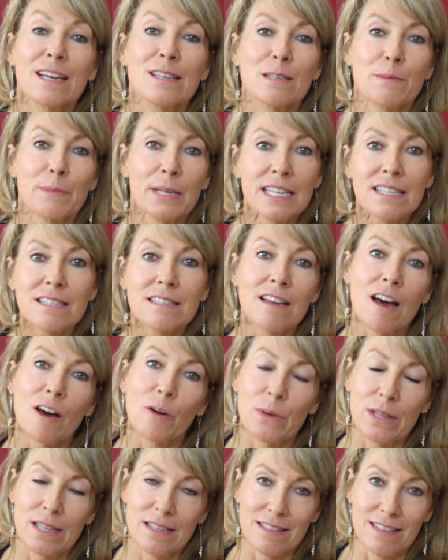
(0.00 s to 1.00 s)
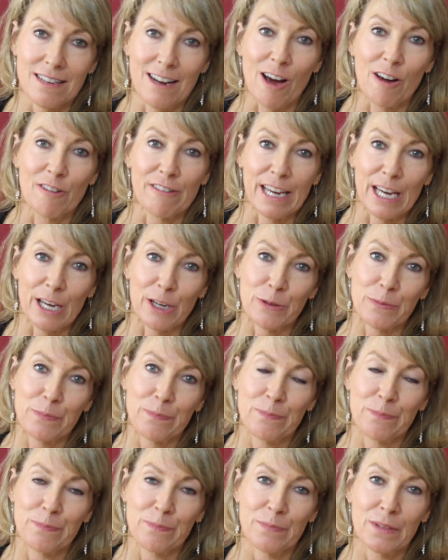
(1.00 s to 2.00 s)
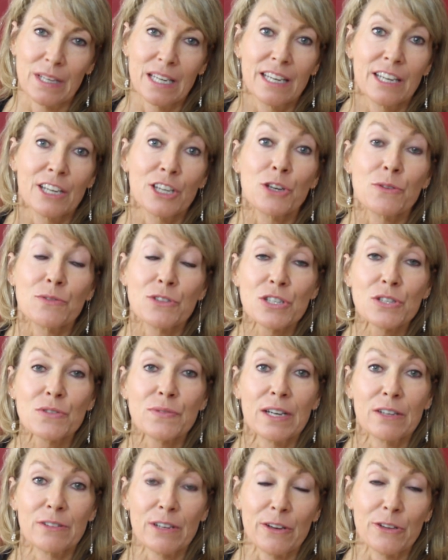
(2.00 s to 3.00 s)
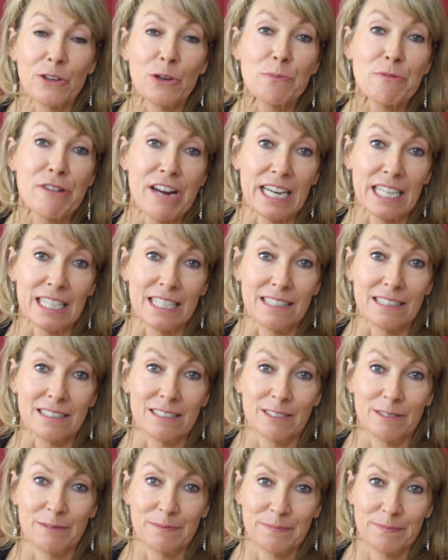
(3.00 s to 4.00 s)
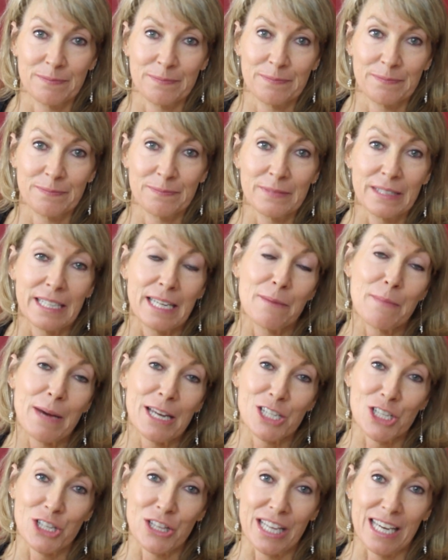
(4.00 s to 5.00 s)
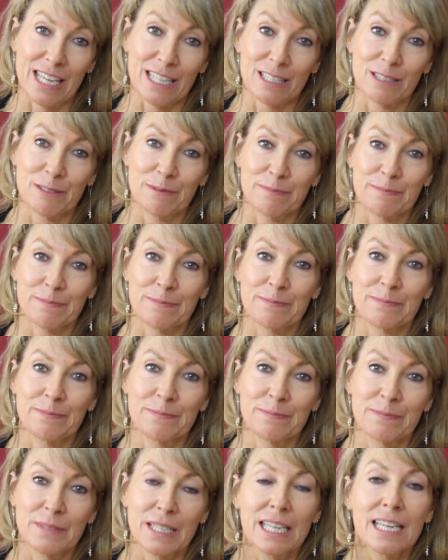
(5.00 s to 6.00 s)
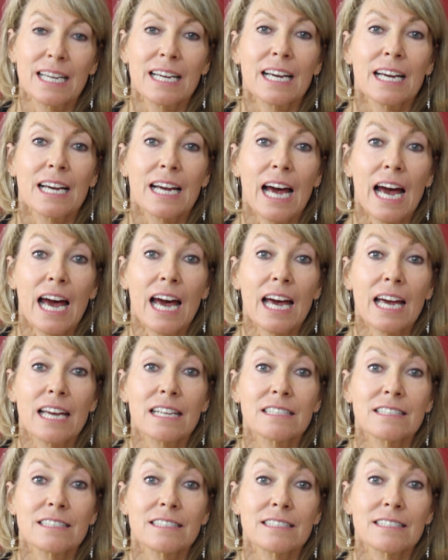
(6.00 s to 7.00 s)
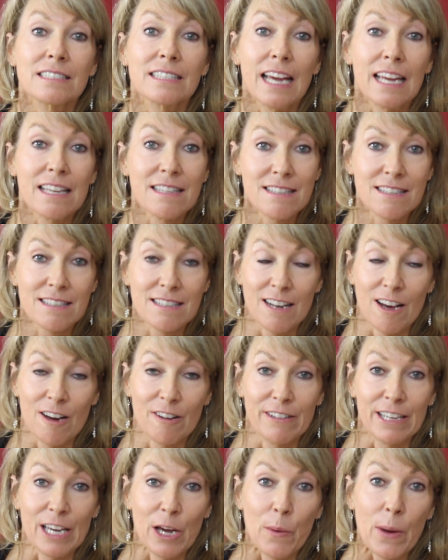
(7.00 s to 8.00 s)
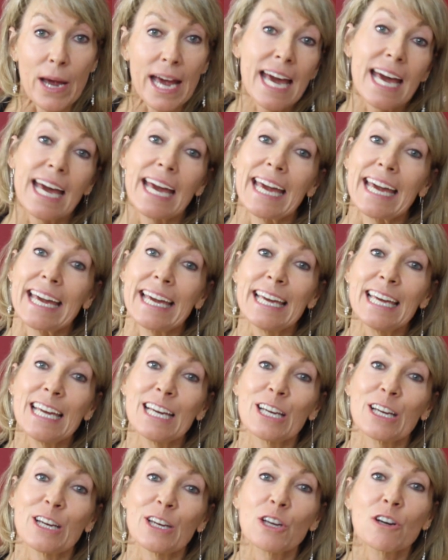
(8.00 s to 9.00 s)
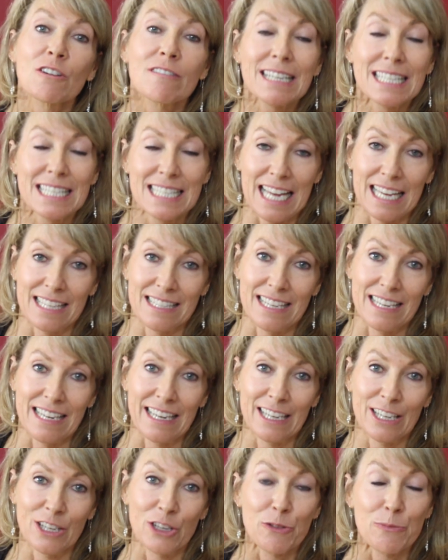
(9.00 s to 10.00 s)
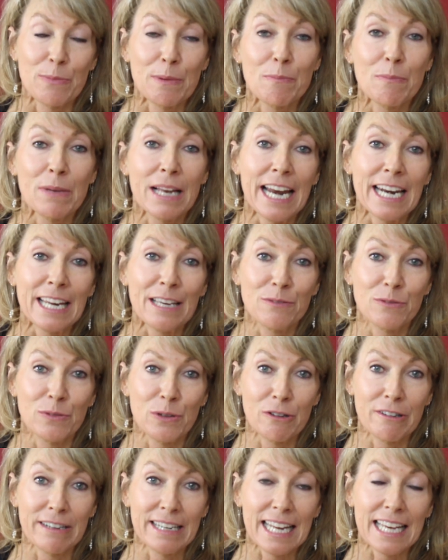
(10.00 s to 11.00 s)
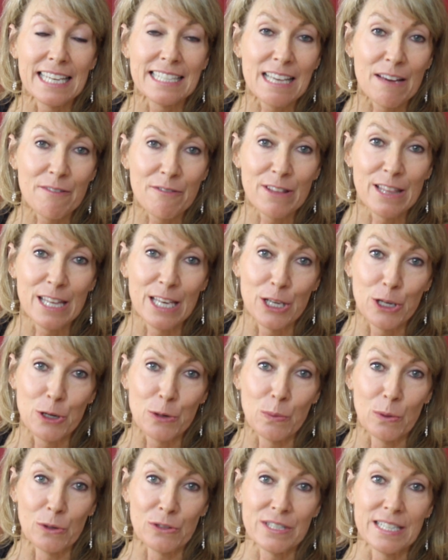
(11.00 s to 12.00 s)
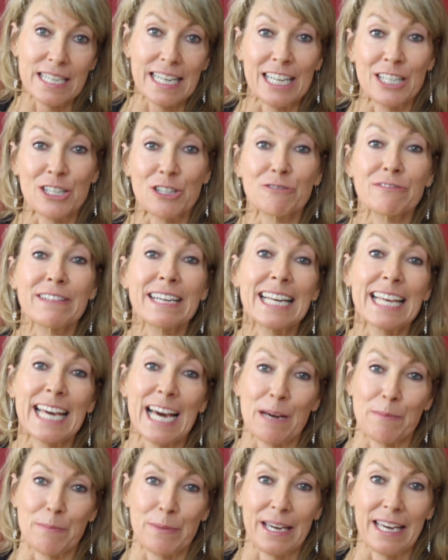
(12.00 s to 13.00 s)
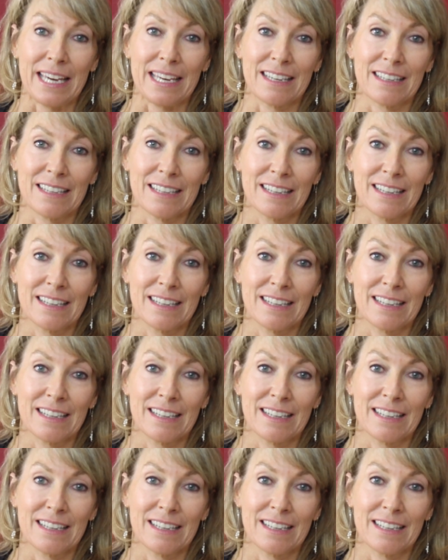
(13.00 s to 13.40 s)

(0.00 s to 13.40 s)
So I'm going to start with a scenario. You've just found out you're pregnant, imagine that. And in scenario A, you're ecstatic, you've been planning for it, it's everything you wanted and you're really happy.